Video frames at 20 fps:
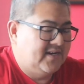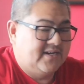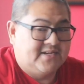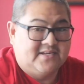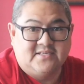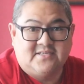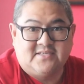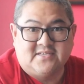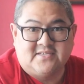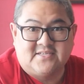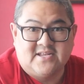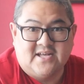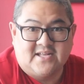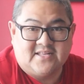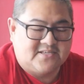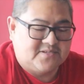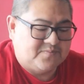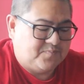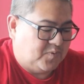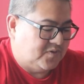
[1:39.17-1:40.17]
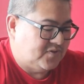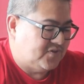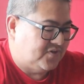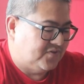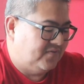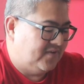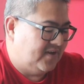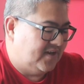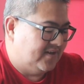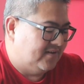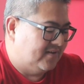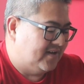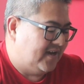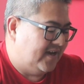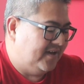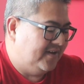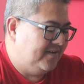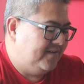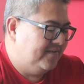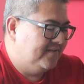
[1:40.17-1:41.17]
This is not a sponsored vlog,
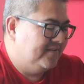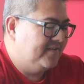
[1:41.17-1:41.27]
okay?